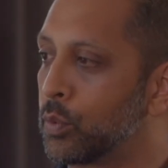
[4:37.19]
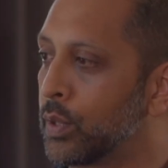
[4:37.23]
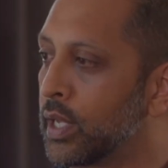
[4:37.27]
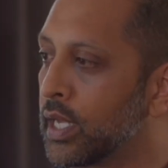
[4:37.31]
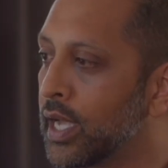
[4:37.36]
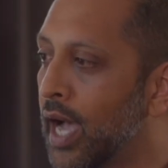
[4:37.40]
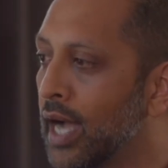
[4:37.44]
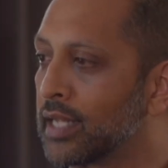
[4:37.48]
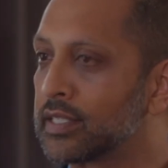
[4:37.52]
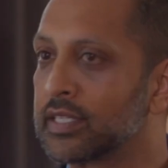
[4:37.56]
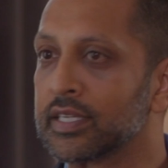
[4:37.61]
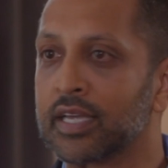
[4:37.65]
We
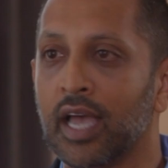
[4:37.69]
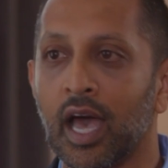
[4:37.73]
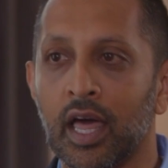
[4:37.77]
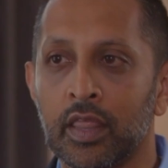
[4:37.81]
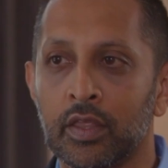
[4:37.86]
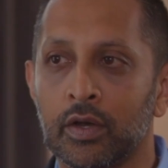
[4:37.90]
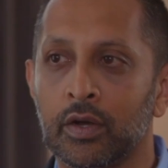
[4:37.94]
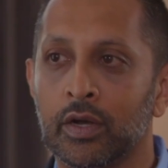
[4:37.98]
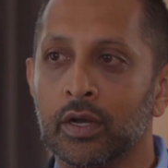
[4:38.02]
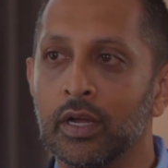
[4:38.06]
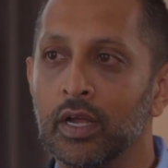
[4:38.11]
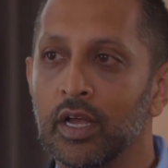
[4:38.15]
got
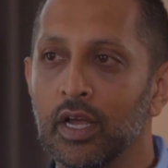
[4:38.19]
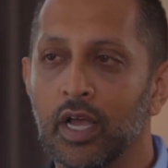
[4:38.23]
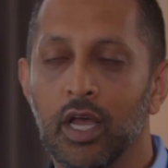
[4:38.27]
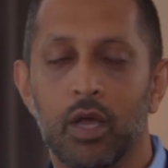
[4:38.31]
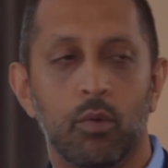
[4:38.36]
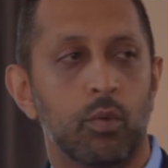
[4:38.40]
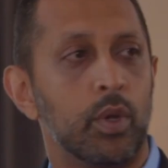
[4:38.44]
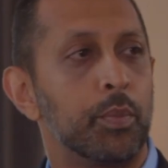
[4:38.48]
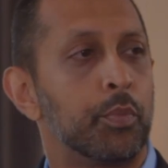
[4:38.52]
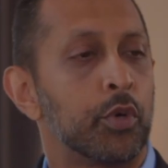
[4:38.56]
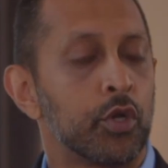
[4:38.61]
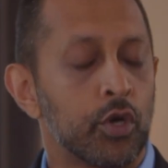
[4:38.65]
together,
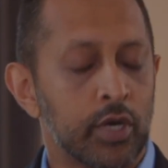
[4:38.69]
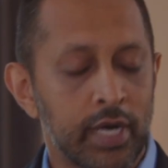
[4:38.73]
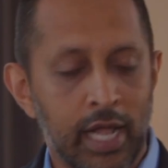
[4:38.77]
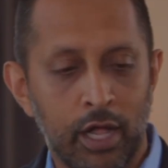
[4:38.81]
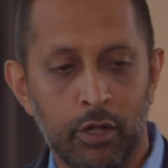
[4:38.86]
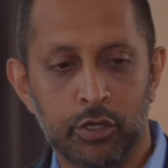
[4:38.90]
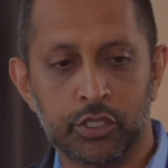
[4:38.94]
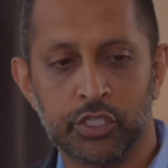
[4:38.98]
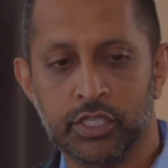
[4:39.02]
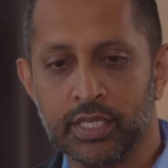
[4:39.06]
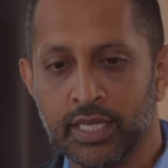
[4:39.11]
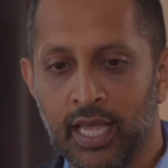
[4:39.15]
we put our
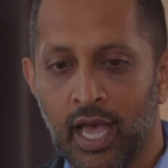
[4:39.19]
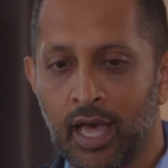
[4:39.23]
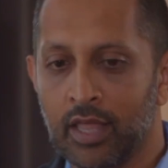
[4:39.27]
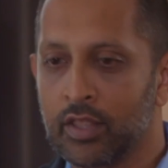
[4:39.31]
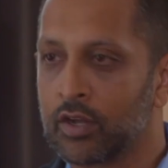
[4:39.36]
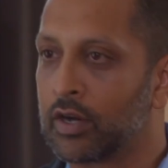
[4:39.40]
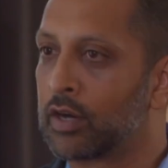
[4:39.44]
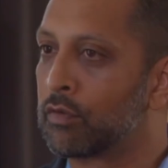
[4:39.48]
knowledge together